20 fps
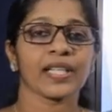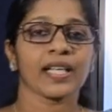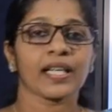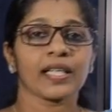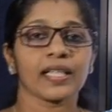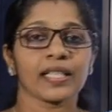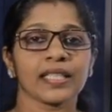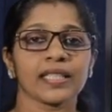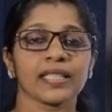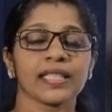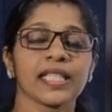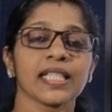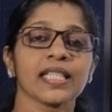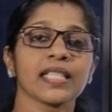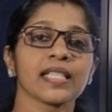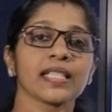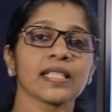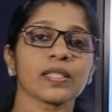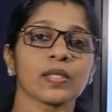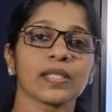In the
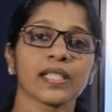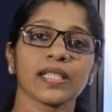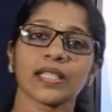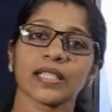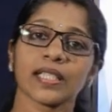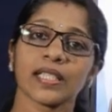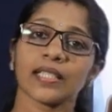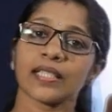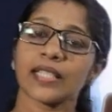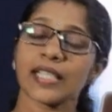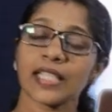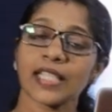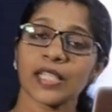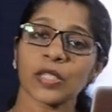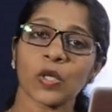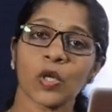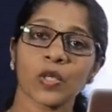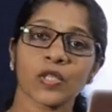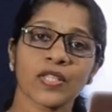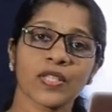
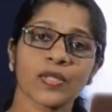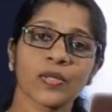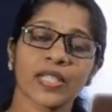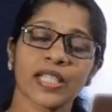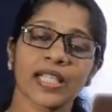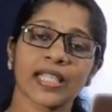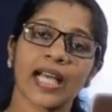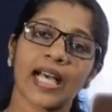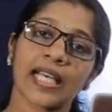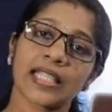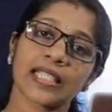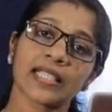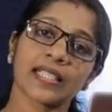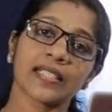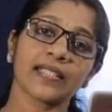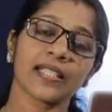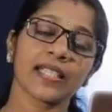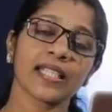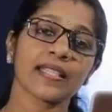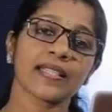Indian Constitution,
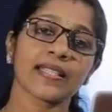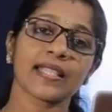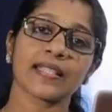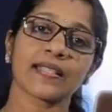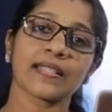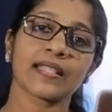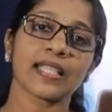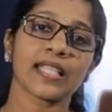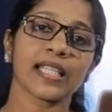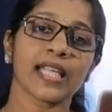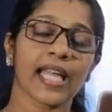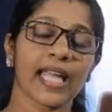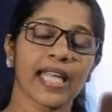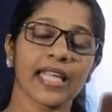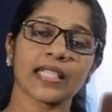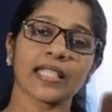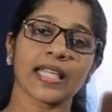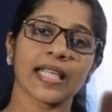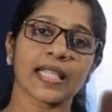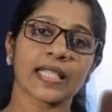Article
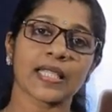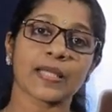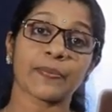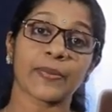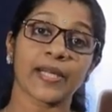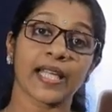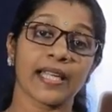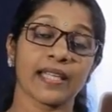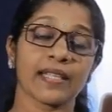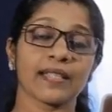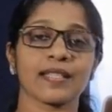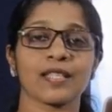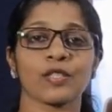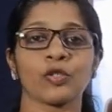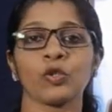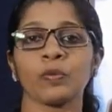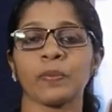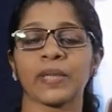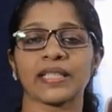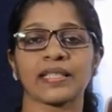368 explains
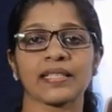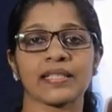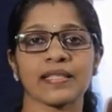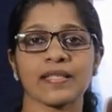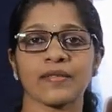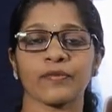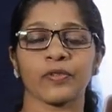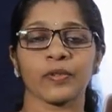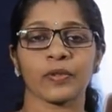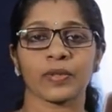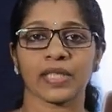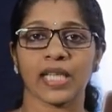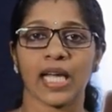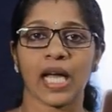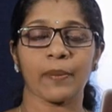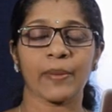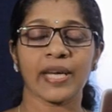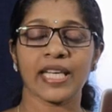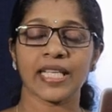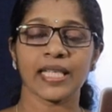two methods for the
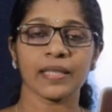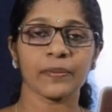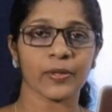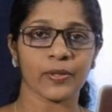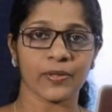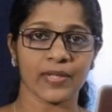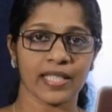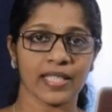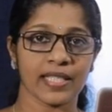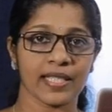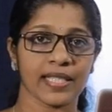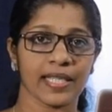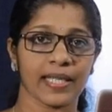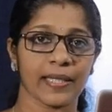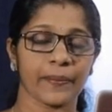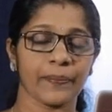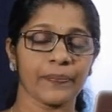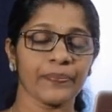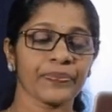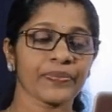amending
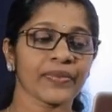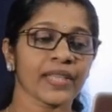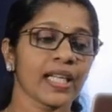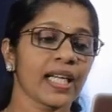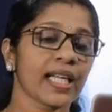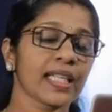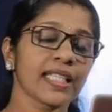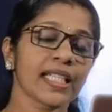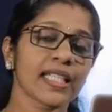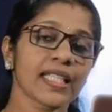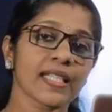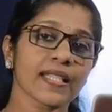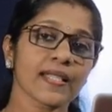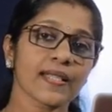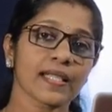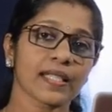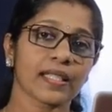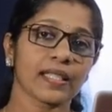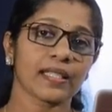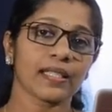procedure. That
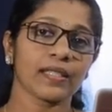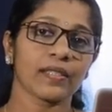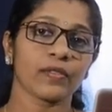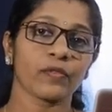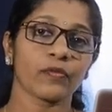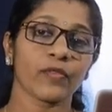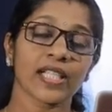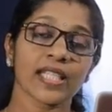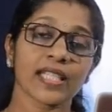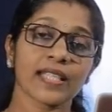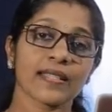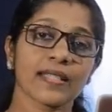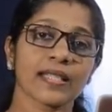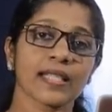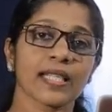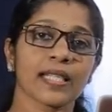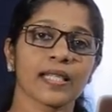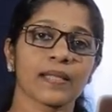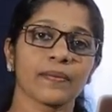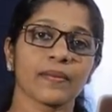is, one is
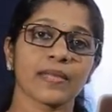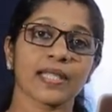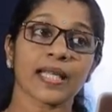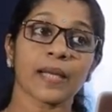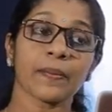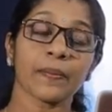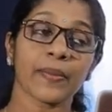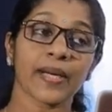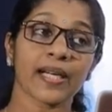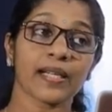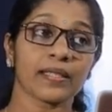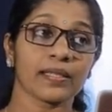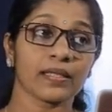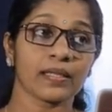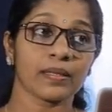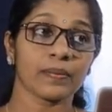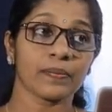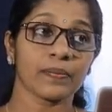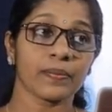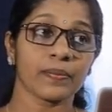some
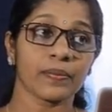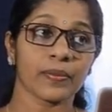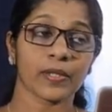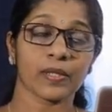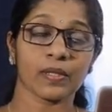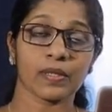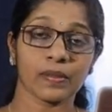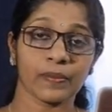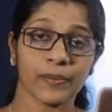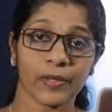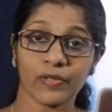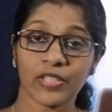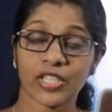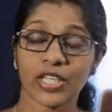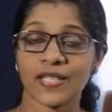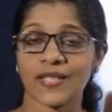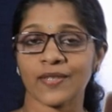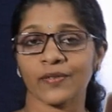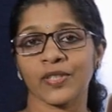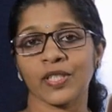
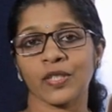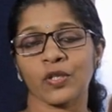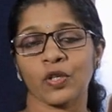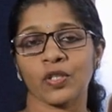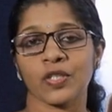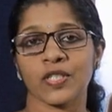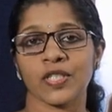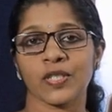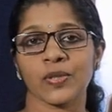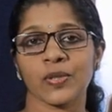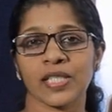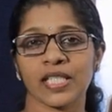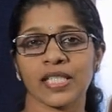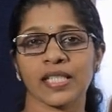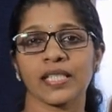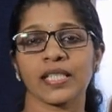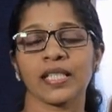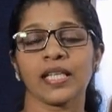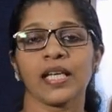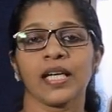provisions of the
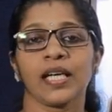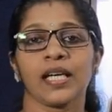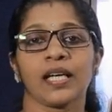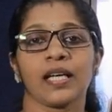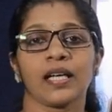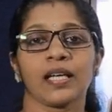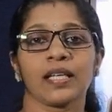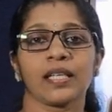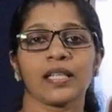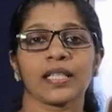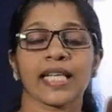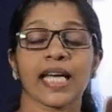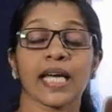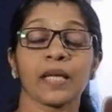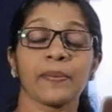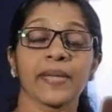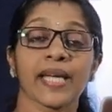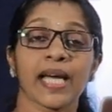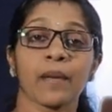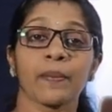Constitution
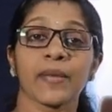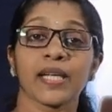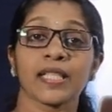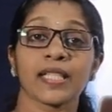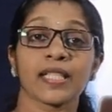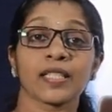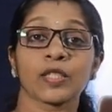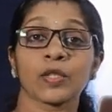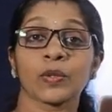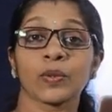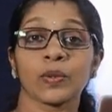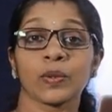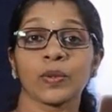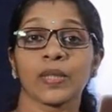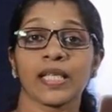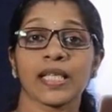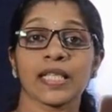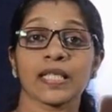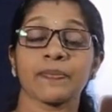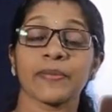can be amended through
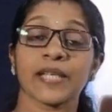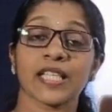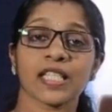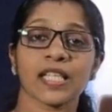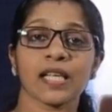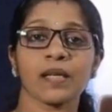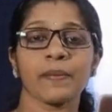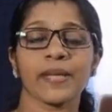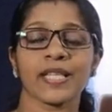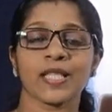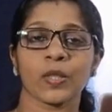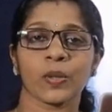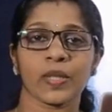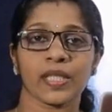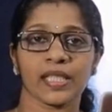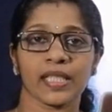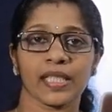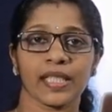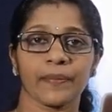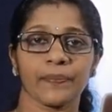a special
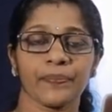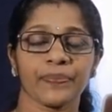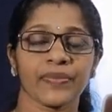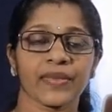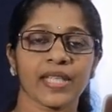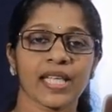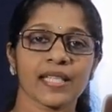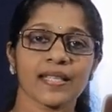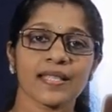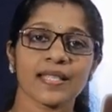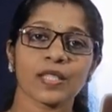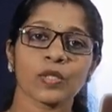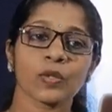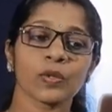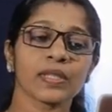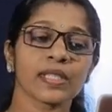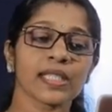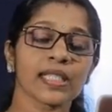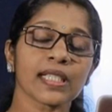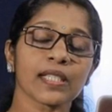majority. That is,
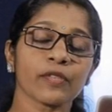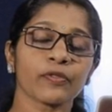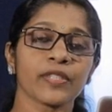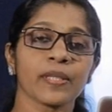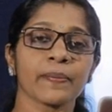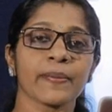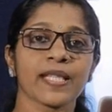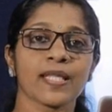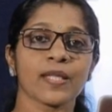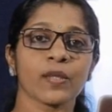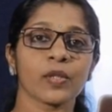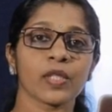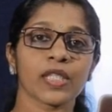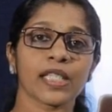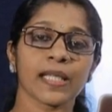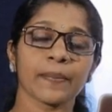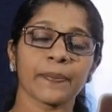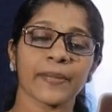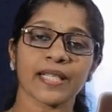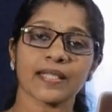2/3 of the
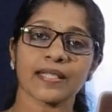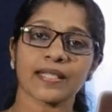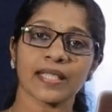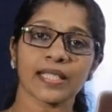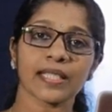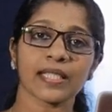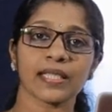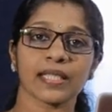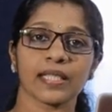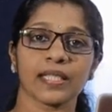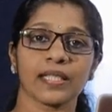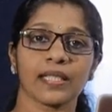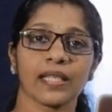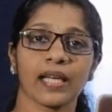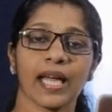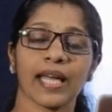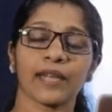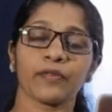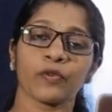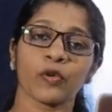majority present
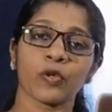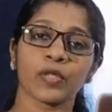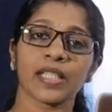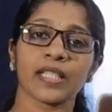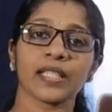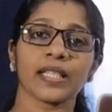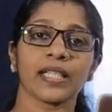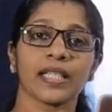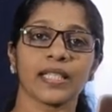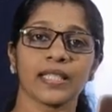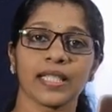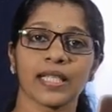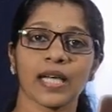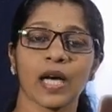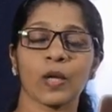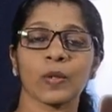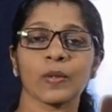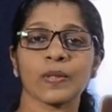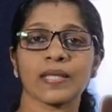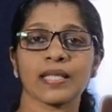and voting in the
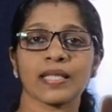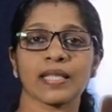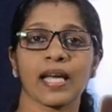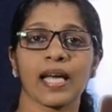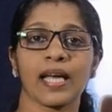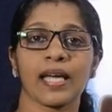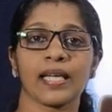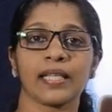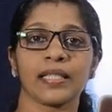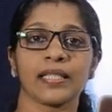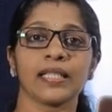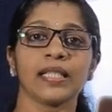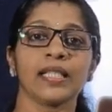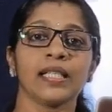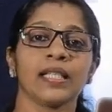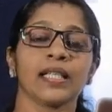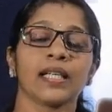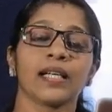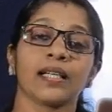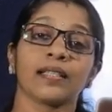House, and
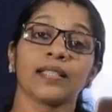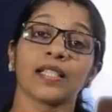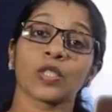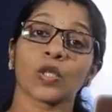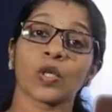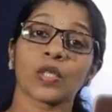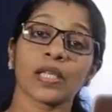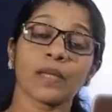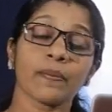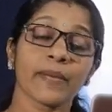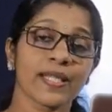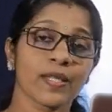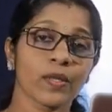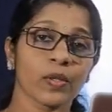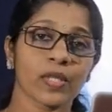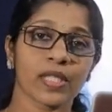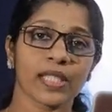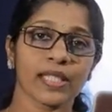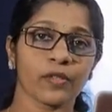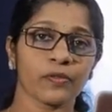the total
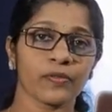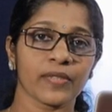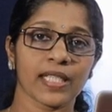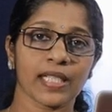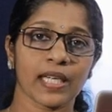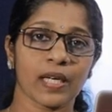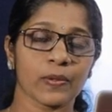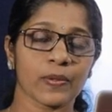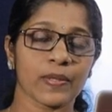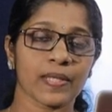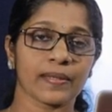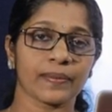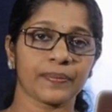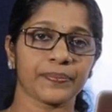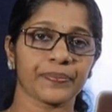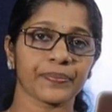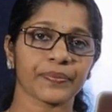majority of the House.